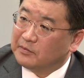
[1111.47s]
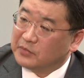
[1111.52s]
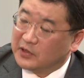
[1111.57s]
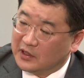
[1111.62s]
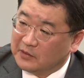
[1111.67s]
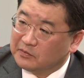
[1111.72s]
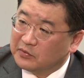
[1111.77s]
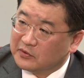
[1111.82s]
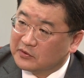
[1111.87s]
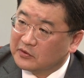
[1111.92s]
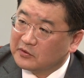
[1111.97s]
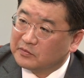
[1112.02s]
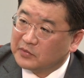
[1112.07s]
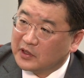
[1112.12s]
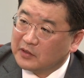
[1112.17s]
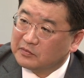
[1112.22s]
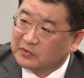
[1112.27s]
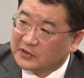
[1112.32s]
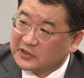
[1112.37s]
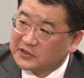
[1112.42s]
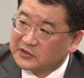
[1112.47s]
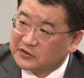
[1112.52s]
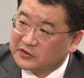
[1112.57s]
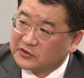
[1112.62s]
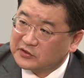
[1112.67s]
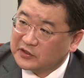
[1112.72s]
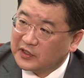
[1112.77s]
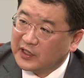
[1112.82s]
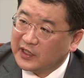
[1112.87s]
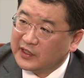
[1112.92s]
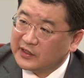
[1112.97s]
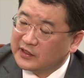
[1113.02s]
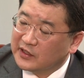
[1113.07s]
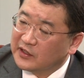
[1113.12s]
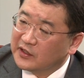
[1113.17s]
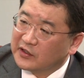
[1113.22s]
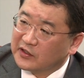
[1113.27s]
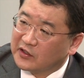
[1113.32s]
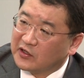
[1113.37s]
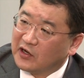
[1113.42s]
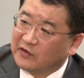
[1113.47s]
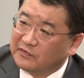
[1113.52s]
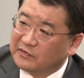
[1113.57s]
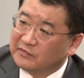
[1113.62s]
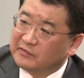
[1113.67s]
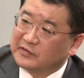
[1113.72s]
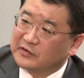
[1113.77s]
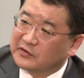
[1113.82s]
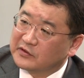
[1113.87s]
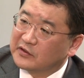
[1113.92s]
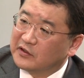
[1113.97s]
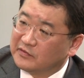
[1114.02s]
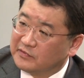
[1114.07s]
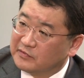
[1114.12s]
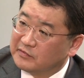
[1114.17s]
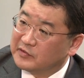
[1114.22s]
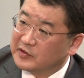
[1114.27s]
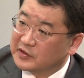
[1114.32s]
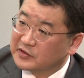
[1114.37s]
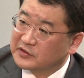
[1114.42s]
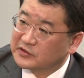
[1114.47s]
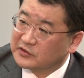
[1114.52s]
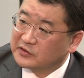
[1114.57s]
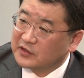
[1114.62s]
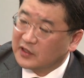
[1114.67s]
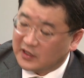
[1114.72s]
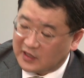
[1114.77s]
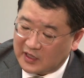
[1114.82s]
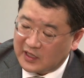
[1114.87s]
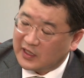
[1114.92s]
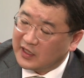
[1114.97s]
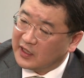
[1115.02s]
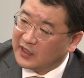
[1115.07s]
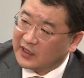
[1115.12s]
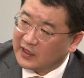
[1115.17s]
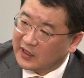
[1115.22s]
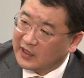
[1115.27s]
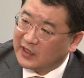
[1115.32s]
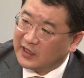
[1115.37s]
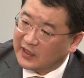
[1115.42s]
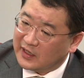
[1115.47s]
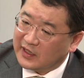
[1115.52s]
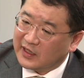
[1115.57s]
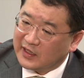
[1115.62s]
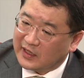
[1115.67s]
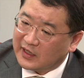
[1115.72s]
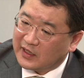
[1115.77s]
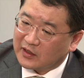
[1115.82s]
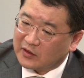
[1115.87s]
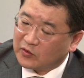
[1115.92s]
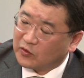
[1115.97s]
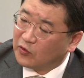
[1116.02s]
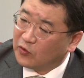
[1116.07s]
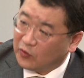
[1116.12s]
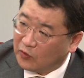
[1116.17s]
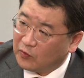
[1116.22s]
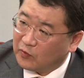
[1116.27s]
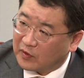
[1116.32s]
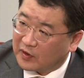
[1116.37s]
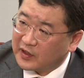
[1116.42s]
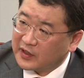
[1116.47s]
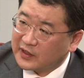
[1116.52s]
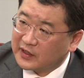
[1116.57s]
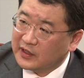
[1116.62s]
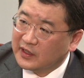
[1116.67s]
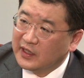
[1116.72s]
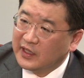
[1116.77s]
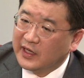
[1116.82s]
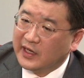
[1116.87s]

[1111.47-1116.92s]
people-to-people uh, -people exchange, government-to-government -government uh, co-work,